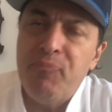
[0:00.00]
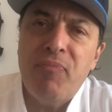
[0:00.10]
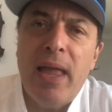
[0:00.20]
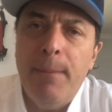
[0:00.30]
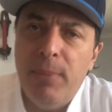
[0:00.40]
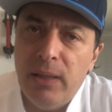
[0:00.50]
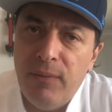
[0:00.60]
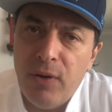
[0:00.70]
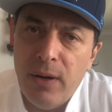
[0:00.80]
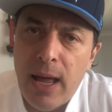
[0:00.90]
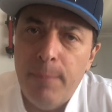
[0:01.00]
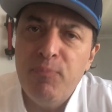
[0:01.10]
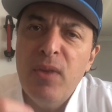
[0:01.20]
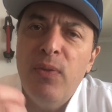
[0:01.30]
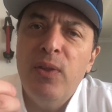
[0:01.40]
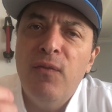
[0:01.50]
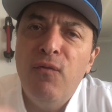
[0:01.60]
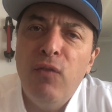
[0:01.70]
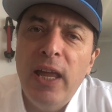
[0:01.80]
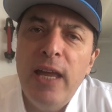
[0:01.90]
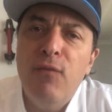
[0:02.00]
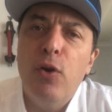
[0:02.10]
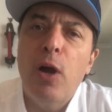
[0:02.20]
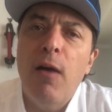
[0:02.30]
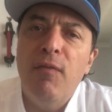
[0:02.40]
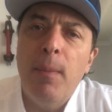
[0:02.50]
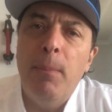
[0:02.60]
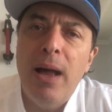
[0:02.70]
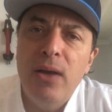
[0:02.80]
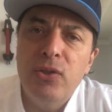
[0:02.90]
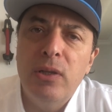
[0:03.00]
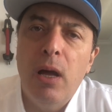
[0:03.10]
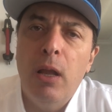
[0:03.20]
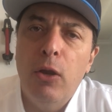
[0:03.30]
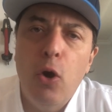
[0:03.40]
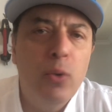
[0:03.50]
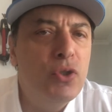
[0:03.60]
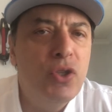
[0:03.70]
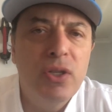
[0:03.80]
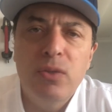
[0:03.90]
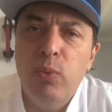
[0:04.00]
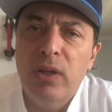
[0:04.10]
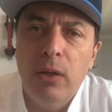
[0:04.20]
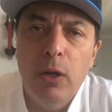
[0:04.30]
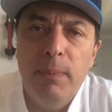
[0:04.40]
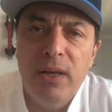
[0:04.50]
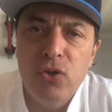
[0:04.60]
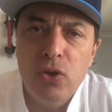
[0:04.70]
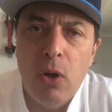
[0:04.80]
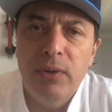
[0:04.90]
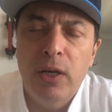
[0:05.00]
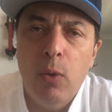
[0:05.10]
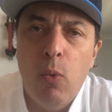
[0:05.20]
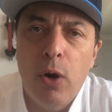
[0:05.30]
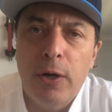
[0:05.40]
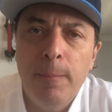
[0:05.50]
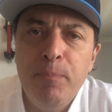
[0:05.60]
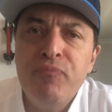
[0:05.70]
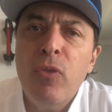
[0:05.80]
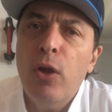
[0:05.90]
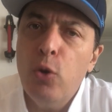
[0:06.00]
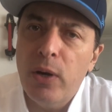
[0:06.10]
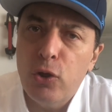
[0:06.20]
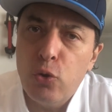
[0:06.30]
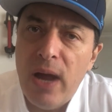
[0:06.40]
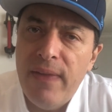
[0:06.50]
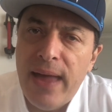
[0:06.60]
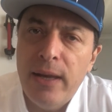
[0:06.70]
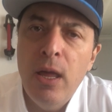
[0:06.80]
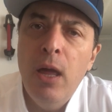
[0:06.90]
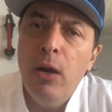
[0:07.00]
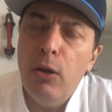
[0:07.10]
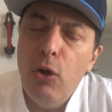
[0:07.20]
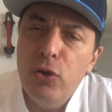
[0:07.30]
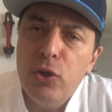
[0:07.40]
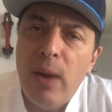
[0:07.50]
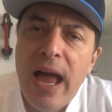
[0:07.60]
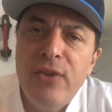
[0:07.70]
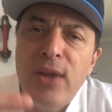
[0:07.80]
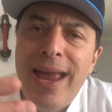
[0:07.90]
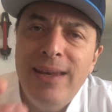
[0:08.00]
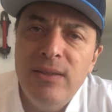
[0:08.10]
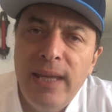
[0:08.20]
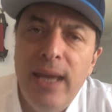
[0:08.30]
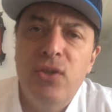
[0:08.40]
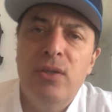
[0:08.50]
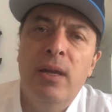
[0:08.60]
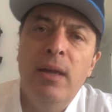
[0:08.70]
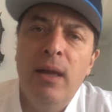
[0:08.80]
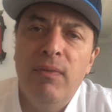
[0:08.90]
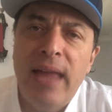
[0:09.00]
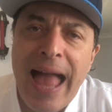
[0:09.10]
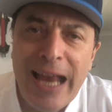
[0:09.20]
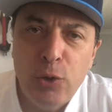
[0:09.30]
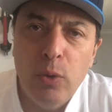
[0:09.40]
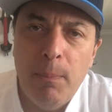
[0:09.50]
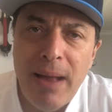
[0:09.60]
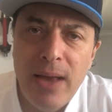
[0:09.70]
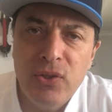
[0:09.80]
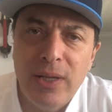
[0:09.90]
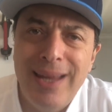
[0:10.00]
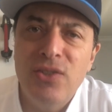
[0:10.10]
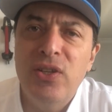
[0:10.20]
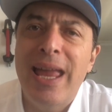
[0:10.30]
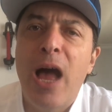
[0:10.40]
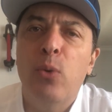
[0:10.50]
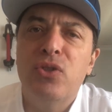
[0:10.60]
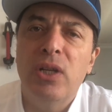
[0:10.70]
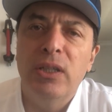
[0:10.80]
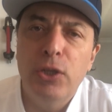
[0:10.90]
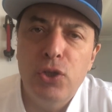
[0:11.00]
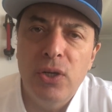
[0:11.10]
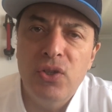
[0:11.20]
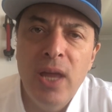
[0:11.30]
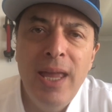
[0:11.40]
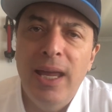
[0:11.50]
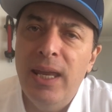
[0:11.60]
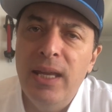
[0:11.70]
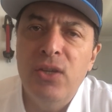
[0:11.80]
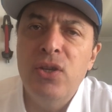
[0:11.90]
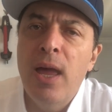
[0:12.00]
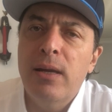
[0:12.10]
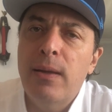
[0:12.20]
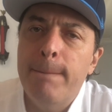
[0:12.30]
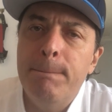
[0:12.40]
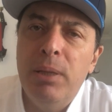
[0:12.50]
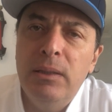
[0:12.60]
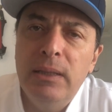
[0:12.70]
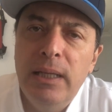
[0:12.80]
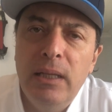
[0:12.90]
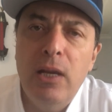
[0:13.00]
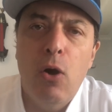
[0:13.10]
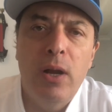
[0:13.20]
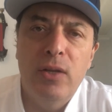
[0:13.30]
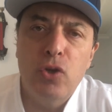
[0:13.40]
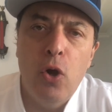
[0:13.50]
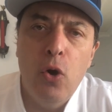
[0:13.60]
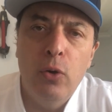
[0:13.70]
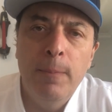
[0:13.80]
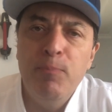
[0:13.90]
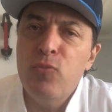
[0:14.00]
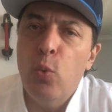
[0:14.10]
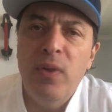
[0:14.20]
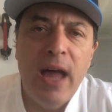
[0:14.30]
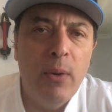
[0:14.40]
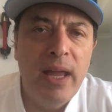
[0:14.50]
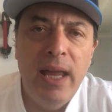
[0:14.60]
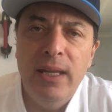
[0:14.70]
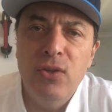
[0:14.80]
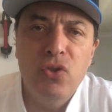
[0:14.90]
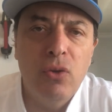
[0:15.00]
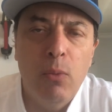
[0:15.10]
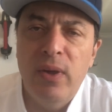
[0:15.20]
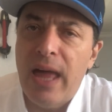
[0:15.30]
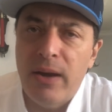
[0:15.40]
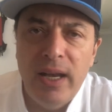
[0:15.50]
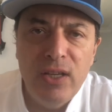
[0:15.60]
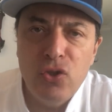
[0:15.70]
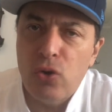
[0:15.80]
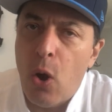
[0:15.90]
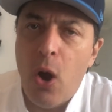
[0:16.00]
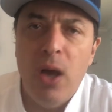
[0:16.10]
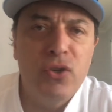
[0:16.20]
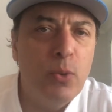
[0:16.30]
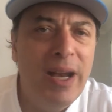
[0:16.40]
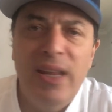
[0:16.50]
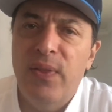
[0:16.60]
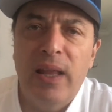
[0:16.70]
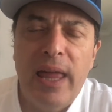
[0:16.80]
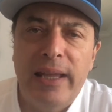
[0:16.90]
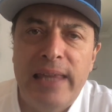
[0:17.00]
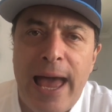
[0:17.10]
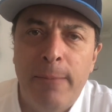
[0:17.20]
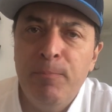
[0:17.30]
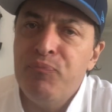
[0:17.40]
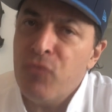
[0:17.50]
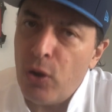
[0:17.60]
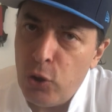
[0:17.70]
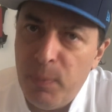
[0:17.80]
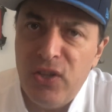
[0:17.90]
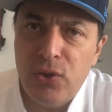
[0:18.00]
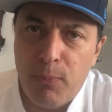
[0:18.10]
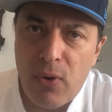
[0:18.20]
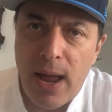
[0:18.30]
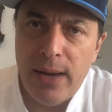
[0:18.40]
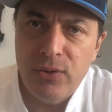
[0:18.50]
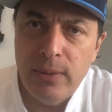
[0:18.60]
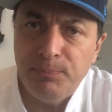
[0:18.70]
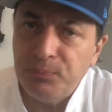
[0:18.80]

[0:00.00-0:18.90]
And believe it or not, the flavor of the pasta alone, just with a little bit of salt in the water, you ought to try that. Close your eyes and taste the actual pasta and see how delicious it is completely on its own without any sauce or anything like that. You'd be surprised.